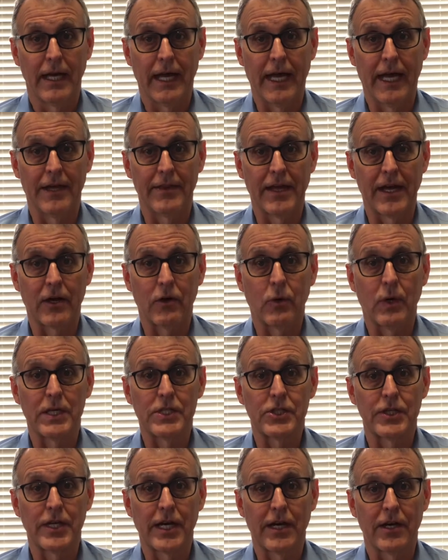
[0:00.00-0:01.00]
And that
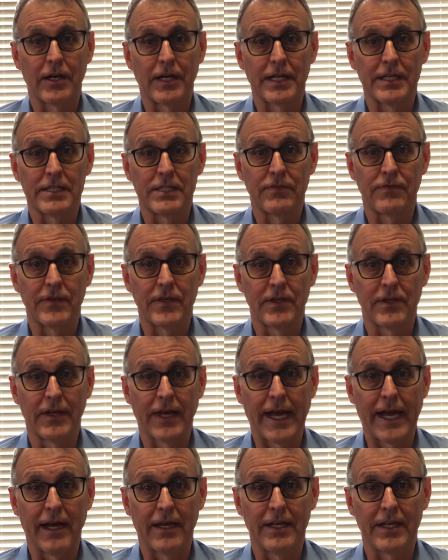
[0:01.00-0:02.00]
questionnaire gets filled
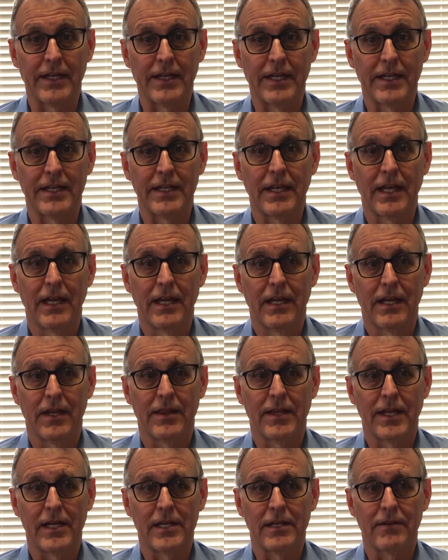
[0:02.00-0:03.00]
out, and then
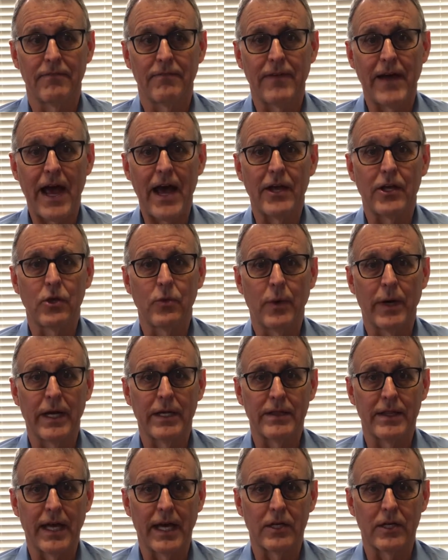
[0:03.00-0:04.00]
they'll
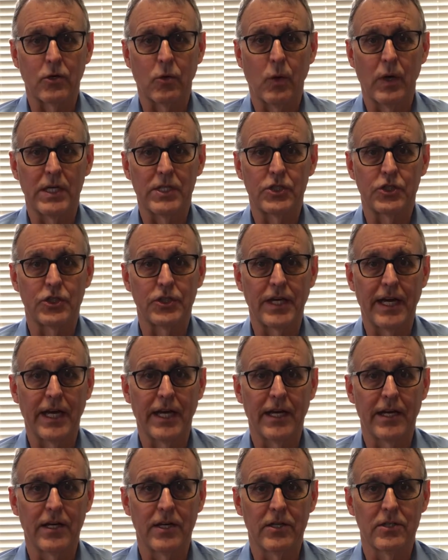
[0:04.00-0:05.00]
evaluate that
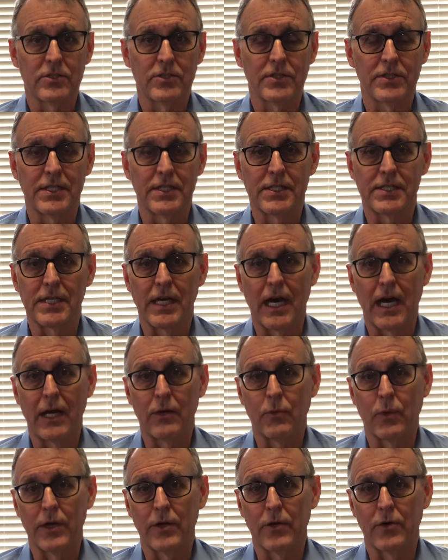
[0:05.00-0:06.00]
questionnaire to
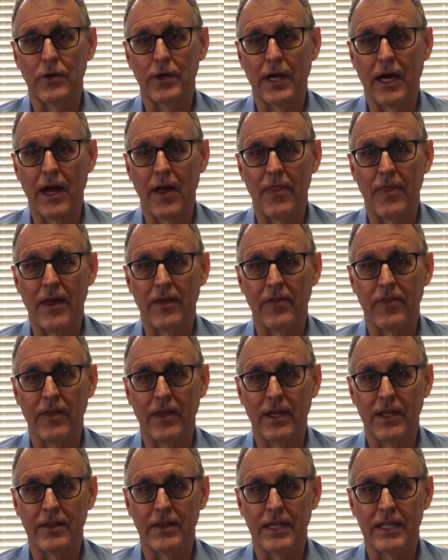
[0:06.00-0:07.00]
decide whether or not they
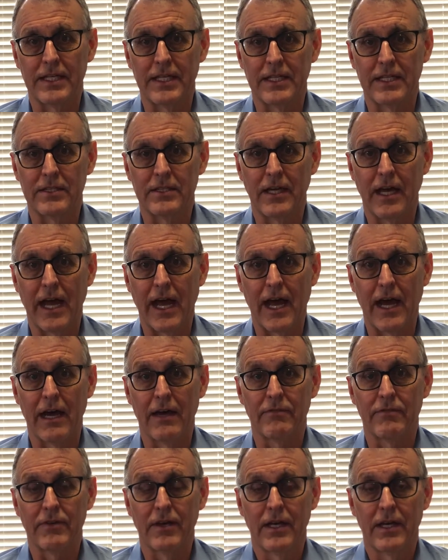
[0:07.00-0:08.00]
think they need to
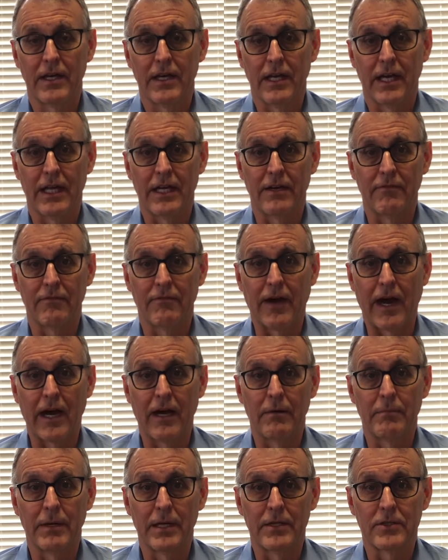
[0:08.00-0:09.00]
have an
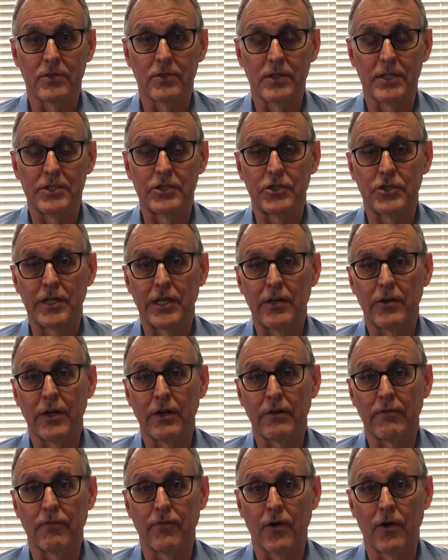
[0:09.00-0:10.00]
environmental
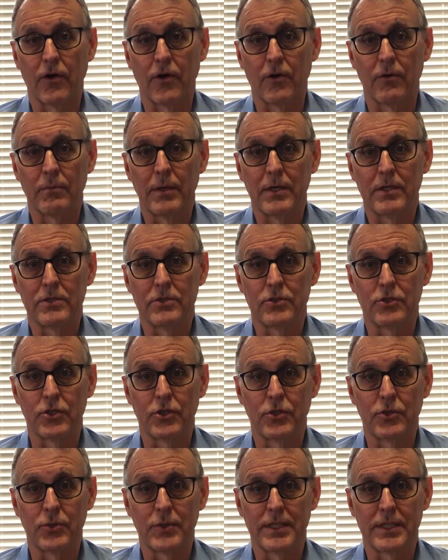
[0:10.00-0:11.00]
engineering firm
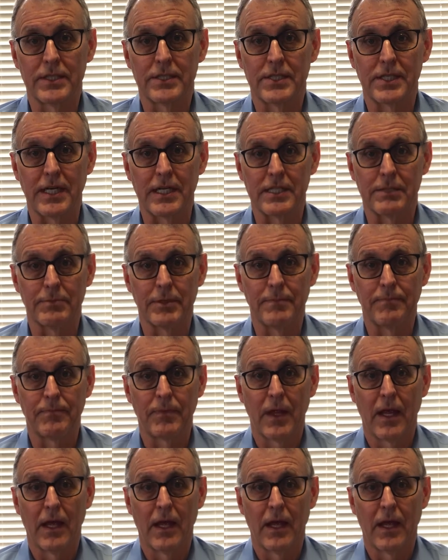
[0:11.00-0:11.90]
do an assessment.